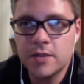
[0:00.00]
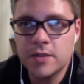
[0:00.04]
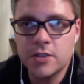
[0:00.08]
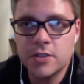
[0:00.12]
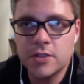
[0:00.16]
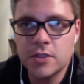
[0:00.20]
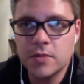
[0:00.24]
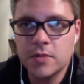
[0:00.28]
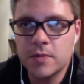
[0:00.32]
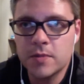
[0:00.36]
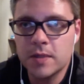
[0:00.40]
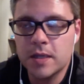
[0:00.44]

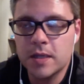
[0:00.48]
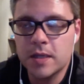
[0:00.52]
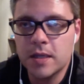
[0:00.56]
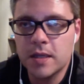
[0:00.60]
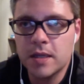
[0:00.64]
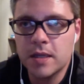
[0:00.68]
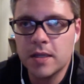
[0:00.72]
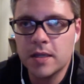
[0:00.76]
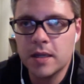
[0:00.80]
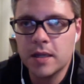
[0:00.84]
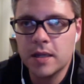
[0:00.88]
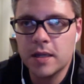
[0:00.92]
sure, we
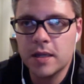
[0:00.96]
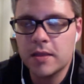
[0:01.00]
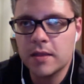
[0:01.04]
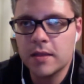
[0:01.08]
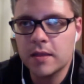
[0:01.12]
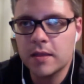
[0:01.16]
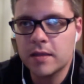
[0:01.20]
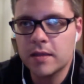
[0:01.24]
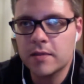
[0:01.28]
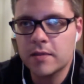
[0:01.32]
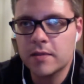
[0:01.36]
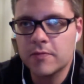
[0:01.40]
can. I
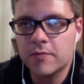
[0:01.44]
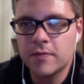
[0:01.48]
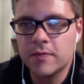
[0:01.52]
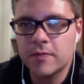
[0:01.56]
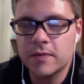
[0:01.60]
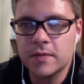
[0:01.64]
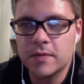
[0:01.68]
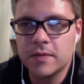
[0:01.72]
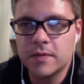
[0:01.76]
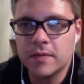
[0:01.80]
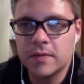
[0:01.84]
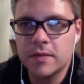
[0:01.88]
think
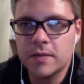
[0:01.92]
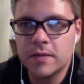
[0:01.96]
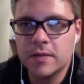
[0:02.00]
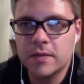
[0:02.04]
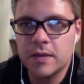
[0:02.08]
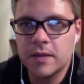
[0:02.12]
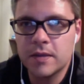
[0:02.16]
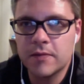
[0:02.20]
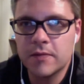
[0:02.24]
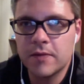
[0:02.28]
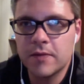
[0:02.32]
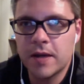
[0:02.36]

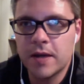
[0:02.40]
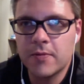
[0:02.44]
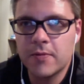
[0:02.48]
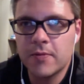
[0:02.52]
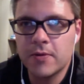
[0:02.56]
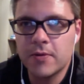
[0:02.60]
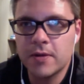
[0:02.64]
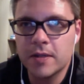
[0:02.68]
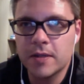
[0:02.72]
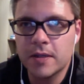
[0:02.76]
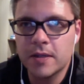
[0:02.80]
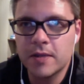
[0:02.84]
if I
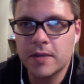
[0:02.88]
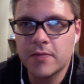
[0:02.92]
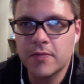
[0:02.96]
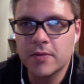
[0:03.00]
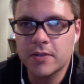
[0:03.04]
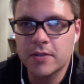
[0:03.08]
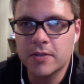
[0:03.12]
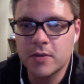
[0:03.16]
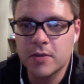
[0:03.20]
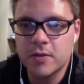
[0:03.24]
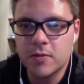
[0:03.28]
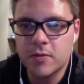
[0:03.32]
were to give a
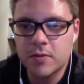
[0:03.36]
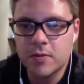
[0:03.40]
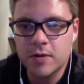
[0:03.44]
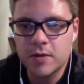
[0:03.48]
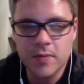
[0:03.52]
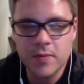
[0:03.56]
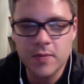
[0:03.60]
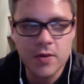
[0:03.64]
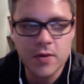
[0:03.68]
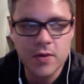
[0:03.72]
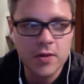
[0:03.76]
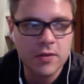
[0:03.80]
score to
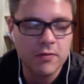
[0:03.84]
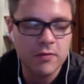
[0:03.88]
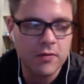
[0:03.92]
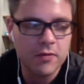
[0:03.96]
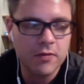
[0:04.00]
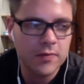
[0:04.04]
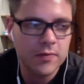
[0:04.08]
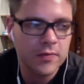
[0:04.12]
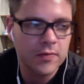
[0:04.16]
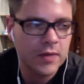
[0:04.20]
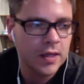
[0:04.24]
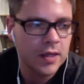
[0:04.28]
both of
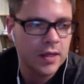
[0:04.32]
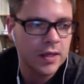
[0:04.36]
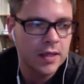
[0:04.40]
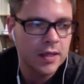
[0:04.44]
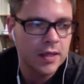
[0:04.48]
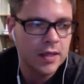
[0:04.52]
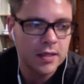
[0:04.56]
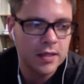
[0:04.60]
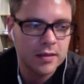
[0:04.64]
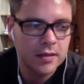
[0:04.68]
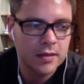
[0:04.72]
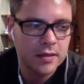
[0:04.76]
them,
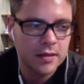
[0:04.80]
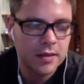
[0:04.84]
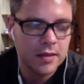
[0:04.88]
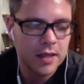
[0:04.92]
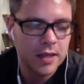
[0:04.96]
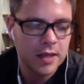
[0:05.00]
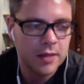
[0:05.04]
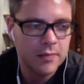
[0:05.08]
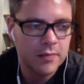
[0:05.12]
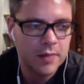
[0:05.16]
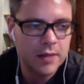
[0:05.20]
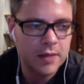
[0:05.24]

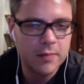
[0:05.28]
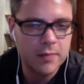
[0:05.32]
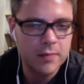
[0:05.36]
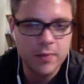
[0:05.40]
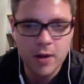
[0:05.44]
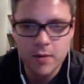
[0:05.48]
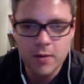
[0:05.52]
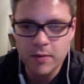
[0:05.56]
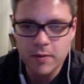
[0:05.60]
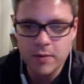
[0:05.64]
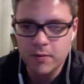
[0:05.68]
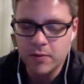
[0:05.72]
they'd be
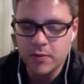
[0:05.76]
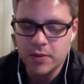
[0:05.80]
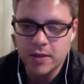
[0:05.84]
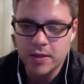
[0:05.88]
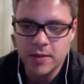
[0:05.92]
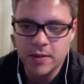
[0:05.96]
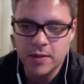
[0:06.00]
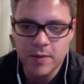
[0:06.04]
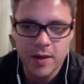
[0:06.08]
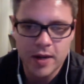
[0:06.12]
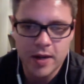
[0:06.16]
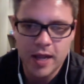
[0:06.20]
probably within
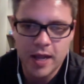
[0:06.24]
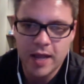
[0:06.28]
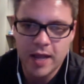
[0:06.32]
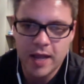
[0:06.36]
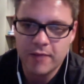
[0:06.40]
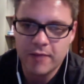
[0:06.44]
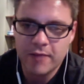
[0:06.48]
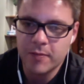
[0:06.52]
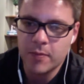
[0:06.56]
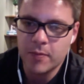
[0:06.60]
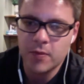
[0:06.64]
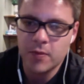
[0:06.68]
about
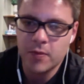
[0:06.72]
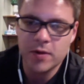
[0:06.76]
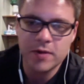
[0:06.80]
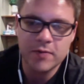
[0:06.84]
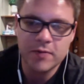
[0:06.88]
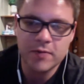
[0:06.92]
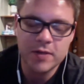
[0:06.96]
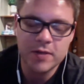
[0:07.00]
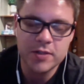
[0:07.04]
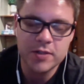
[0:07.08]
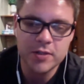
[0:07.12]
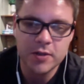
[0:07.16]
half a point of
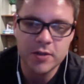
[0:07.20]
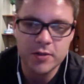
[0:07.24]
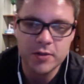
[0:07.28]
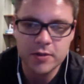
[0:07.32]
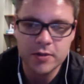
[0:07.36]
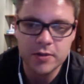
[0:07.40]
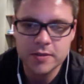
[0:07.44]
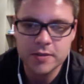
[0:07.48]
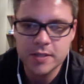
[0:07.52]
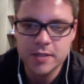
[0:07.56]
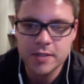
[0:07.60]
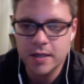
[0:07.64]
each
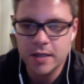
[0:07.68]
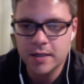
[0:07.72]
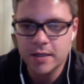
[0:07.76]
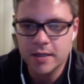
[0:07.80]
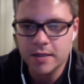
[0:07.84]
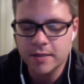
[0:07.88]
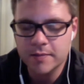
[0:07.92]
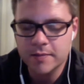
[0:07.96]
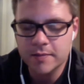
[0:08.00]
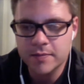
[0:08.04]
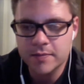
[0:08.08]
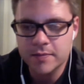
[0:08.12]
other.
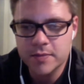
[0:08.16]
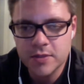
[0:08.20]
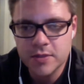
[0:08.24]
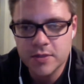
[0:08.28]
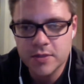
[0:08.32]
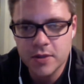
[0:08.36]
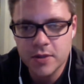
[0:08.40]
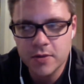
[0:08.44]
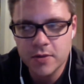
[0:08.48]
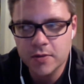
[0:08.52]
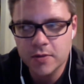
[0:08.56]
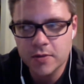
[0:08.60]

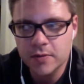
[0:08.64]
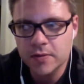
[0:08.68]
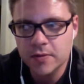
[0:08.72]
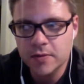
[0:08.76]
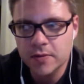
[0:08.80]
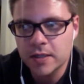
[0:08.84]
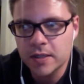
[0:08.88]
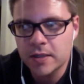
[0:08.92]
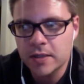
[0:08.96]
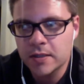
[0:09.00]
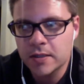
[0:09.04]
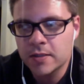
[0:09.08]
So
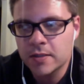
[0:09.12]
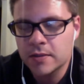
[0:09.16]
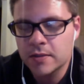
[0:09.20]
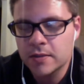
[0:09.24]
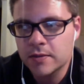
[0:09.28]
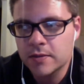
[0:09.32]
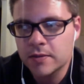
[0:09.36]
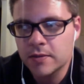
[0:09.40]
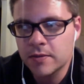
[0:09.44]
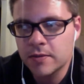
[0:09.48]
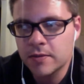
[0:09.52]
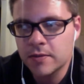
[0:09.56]

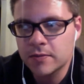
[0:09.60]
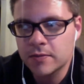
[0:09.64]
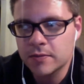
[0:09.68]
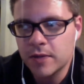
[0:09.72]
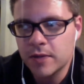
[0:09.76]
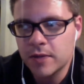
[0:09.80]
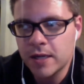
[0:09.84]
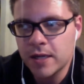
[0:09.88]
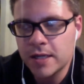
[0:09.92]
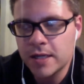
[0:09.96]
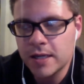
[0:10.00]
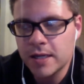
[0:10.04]

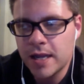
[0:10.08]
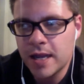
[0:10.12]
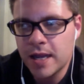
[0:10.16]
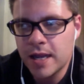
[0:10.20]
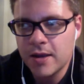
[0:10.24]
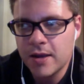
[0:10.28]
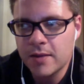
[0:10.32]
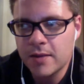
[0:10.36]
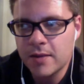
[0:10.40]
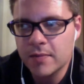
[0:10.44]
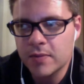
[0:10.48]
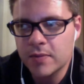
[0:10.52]
right
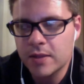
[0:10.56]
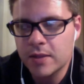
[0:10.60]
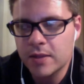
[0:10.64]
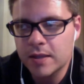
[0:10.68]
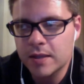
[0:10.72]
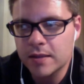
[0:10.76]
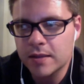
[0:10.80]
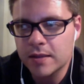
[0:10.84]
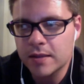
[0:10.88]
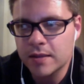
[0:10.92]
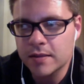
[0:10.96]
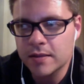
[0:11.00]
now I'm
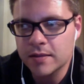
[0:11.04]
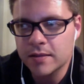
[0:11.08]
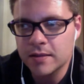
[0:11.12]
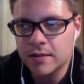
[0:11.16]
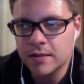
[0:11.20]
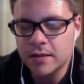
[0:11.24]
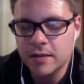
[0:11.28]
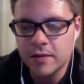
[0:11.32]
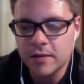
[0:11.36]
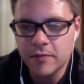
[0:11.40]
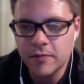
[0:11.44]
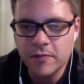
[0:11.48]
thinking
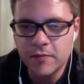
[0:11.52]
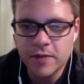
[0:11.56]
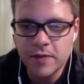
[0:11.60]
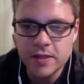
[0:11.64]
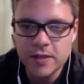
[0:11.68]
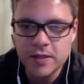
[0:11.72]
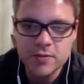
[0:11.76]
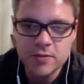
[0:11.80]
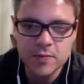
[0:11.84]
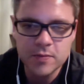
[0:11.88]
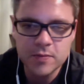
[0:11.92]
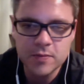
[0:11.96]
the
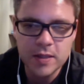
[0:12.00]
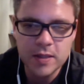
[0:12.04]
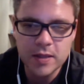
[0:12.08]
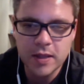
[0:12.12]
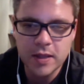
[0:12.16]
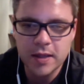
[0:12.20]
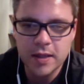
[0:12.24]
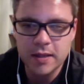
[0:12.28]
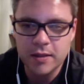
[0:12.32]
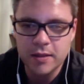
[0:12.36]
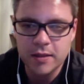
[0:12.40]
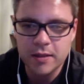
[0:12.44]
Fitz would be
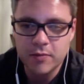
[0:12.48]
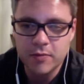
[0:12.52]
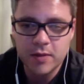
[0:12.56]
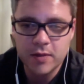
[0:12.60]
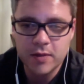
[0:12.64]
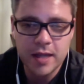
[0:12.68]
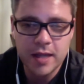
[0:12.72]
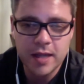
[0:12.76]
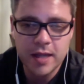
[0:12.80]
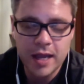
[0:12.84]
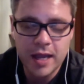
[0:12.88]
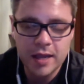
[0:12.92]
like a
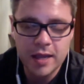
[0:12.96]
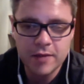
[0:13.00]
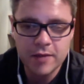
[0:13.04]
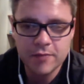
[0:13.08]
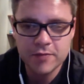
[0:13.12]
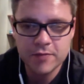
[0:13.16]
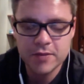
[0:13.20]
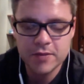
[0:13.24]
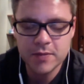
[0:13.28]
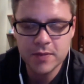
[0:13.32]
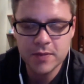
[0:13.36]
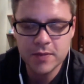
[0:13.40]

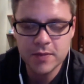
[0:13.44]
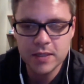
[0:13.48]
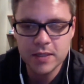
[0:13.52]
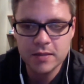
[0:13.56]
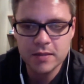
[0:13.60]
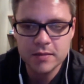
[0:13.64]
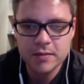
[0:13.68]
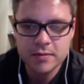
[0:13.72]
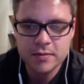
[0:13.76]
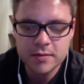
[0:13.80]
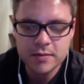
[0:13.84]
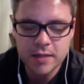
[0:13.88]
3.5 to
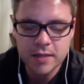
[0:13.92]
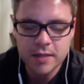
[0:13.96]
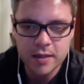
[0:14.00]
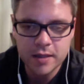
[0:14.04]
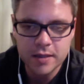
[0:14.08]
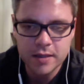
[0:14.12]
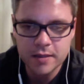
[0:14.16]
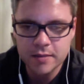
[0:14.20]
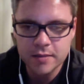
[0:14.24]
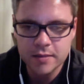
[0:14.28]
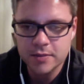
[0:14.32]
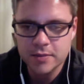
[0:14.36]
me,
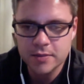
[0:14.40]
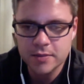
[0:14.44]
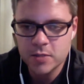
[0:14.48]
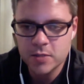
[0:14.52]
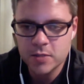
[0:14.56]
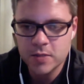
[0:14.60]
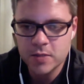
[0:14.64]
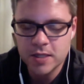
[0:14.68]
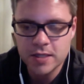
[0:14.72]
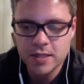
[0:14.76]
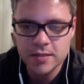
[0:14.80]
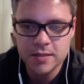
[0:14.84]
just
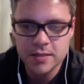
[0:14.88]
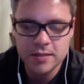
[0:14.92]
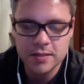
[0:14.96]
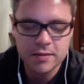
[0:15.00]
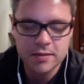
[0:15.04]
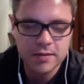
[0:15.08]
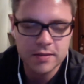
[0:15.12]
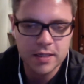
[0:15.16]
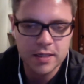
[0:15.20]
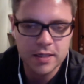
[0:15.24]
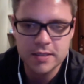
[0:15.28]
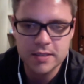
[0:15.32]
because
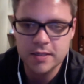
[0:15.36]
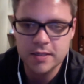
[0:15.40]
it's